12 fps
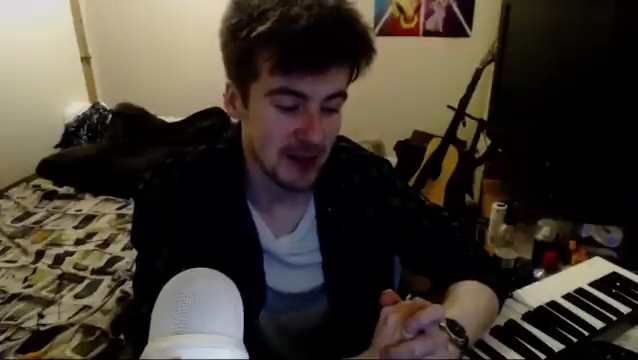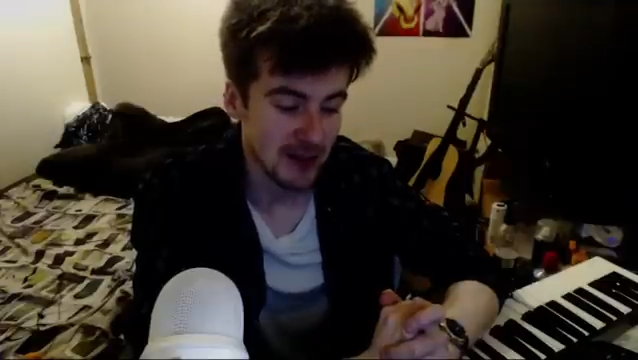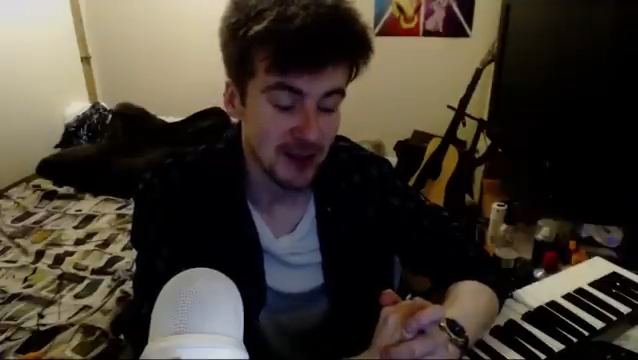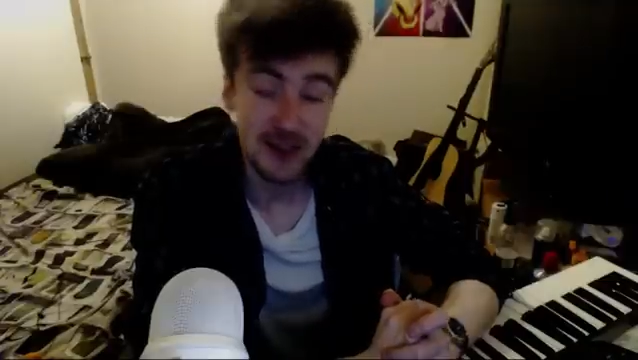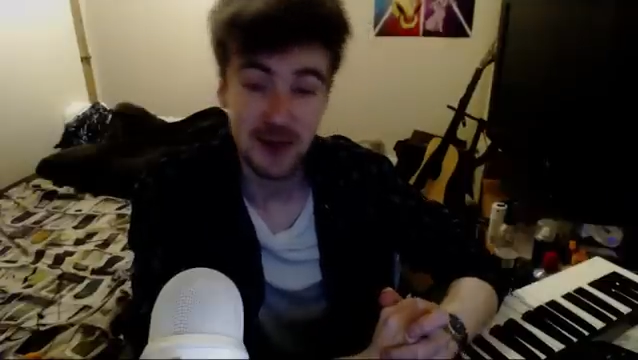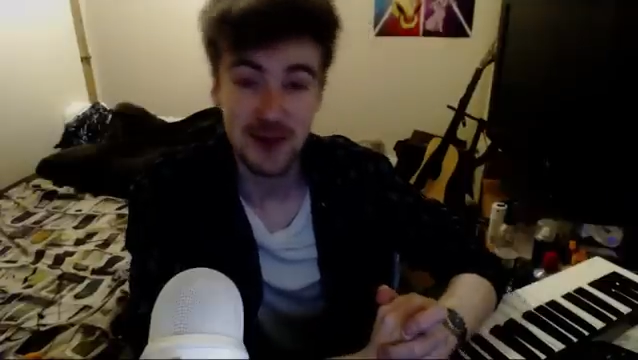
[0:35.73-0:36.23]
So
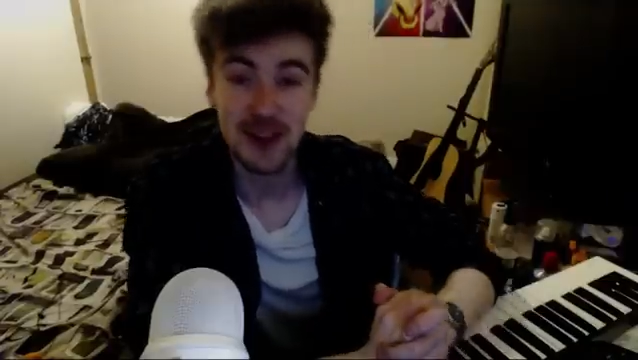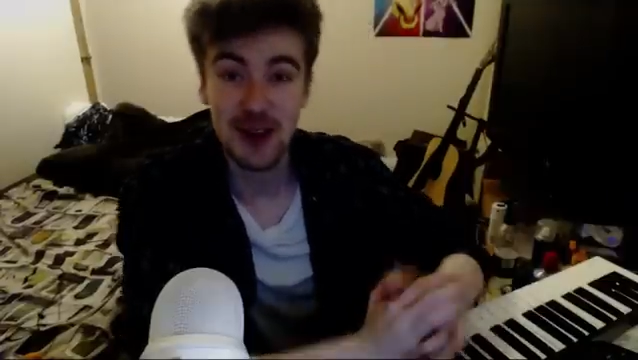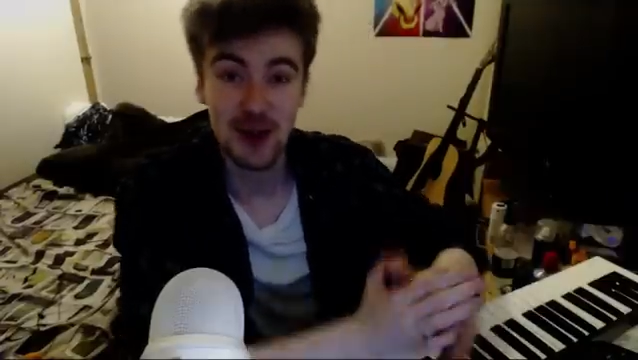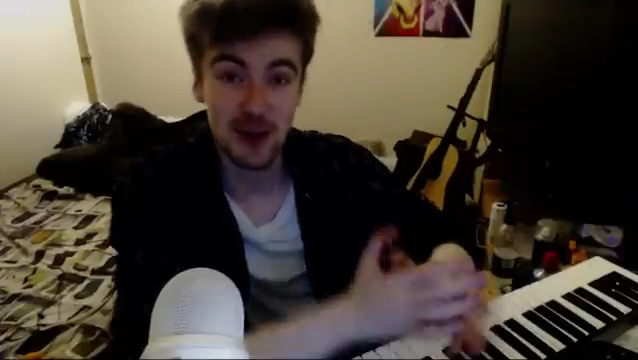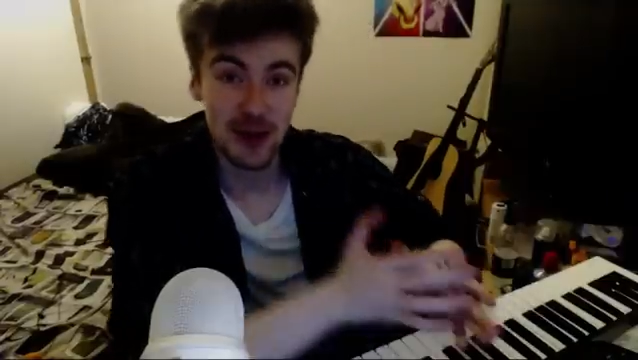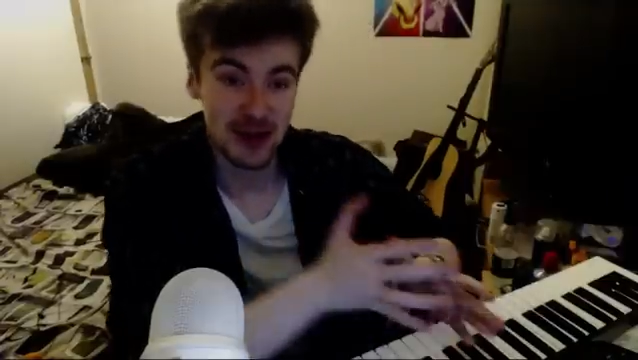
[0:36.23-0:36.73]
this
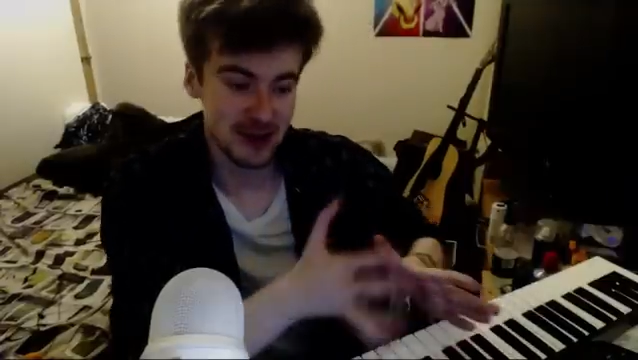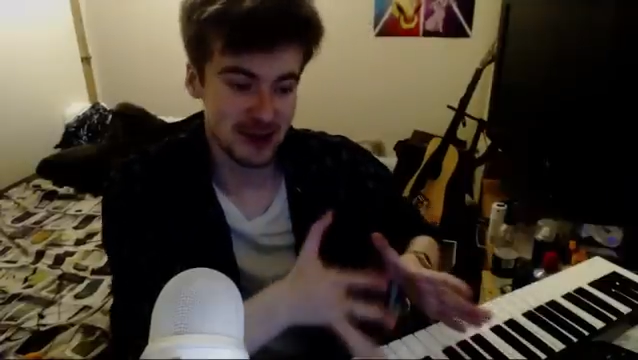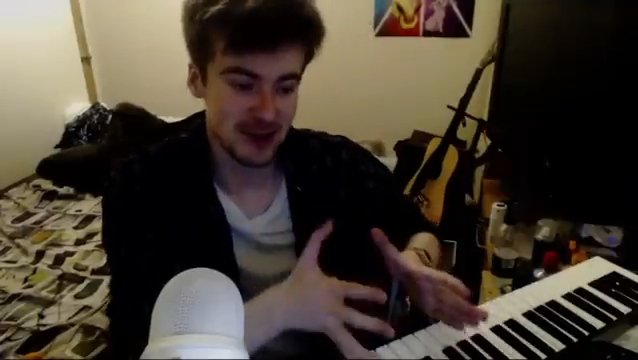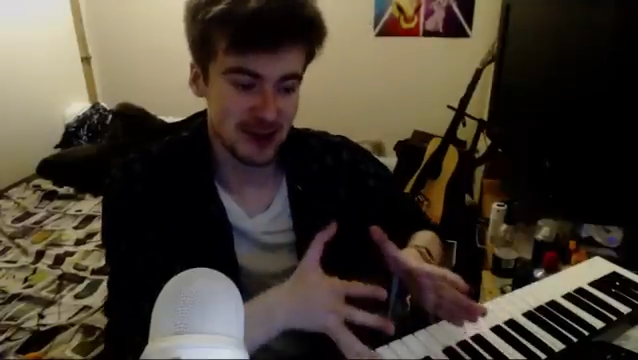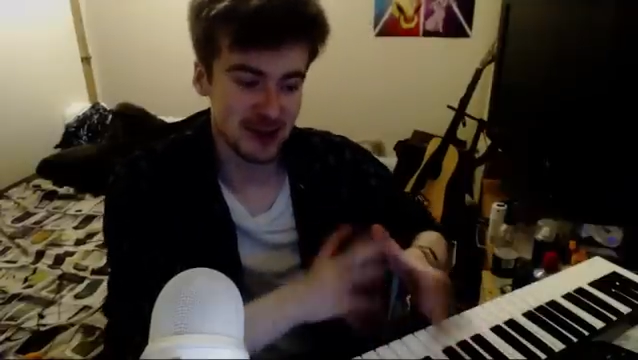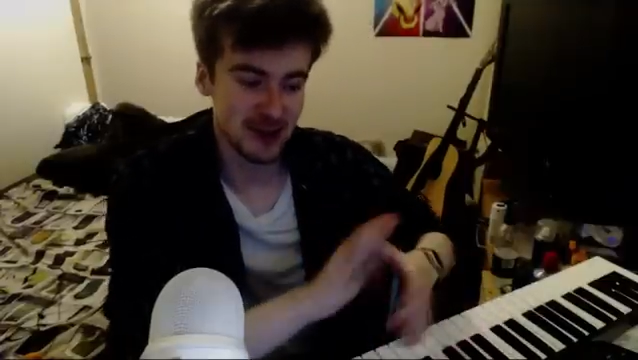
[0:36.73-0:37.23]
video
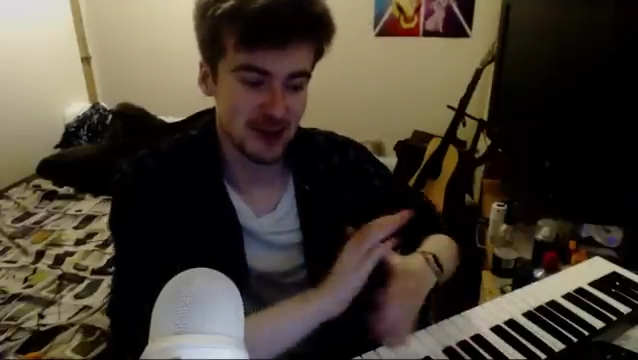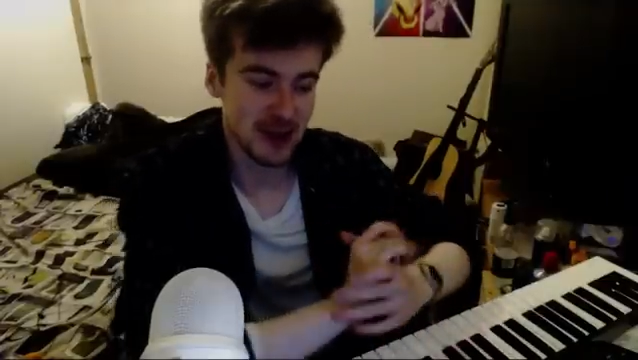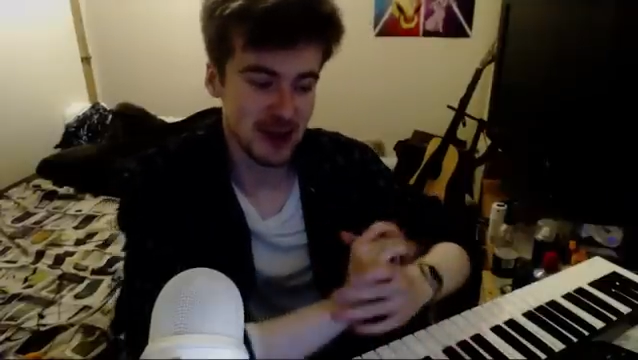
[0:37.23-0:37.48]
basically is going to be